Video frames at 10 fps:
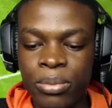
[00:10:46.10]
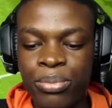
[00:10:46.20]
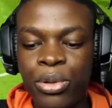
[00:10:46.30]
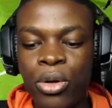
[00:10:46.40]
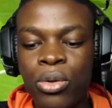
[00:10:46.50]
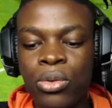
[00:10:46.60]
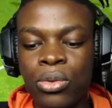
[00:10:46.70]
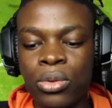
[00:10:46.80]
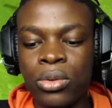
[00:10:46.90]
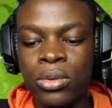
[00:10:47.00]

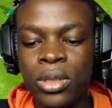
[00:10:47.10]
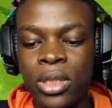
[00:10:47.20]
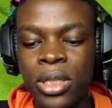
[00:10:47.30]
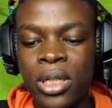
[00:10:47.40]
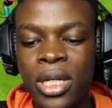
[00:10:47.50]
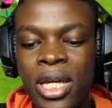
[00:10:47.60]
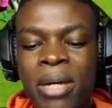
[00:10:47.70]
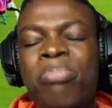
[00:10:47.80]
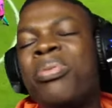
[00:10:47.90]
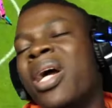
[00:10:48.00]
Bro,
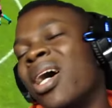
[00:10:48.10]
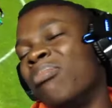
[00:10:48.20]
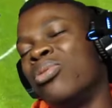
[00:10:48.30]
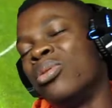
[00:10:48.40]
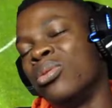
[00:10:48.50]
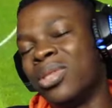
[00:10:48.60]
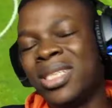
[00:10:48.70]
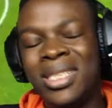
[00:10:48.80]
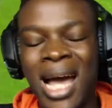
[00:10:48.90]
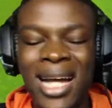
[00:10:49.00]
Ibra, bro,
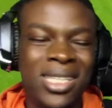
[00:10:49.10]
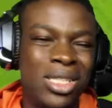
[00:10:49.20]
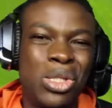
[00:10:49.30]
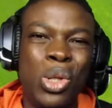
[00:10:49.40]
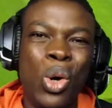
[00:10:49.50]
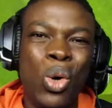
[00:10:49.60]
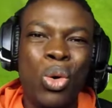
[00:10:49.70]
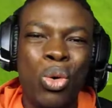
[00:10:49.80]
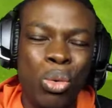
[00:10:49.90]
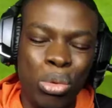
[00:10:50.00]
this guy is
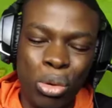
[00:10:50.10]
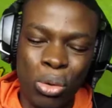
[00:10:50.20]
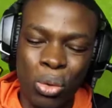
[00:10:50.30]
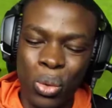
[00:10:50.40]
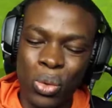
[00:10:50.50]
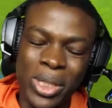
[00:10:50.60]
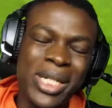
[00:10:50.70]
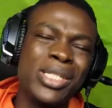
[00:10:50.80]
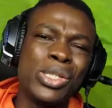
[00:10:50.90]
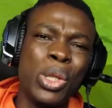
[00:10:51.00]
slow, bro.
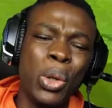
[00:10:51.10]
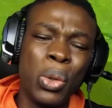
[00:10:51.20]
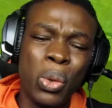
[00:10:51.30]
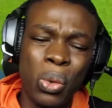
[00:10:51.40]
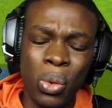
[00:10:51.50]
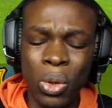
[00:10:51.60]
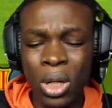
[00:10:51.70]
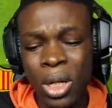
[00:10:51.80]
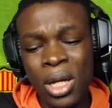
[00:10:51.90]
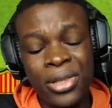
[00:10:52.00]
He's slow.
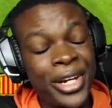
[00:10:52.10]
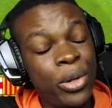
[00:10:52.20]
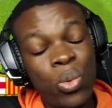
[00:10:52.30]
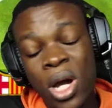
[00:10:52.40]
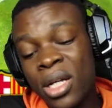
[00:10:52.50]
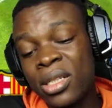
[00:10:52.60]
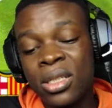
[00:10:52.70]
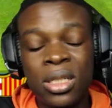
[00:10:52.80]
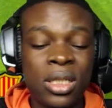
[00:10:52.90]
three one.